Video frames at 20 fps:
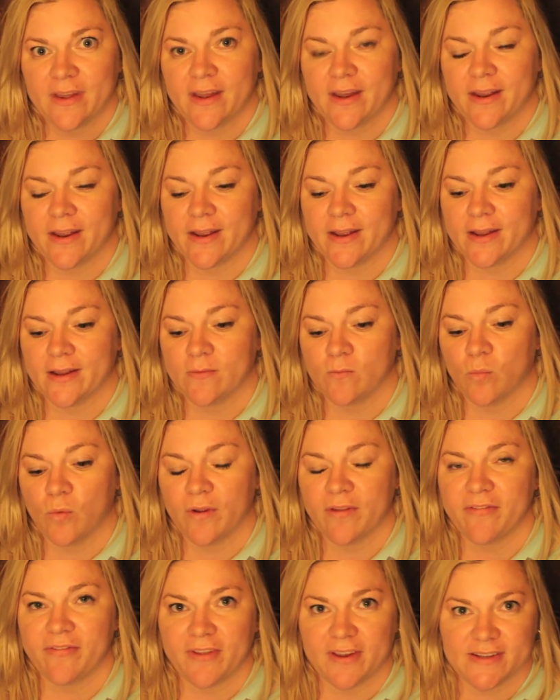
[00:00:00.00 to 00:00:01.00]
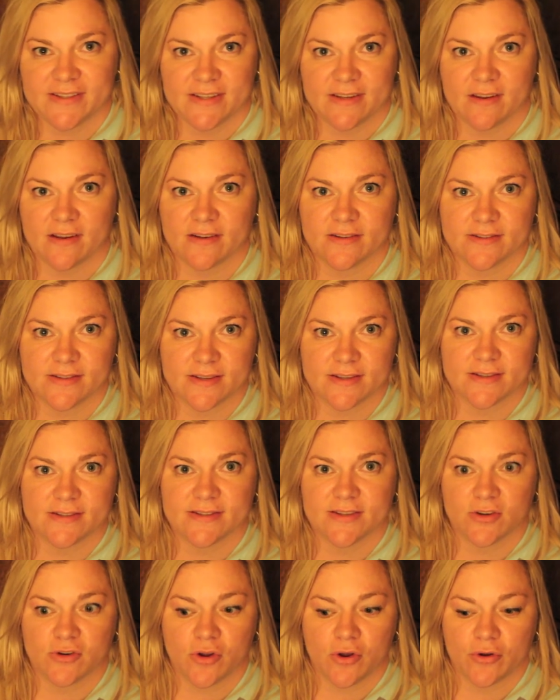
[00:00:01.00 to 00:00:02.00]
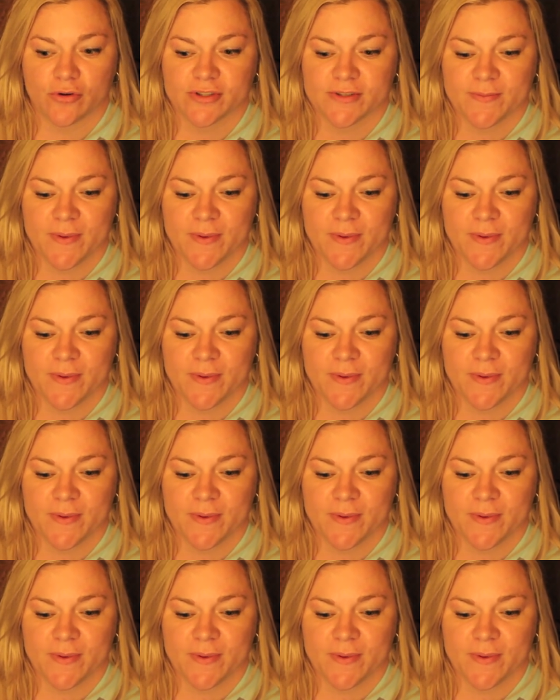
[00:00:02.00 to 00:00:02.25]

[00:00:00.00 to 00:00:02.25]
And one of the things he does is, you know,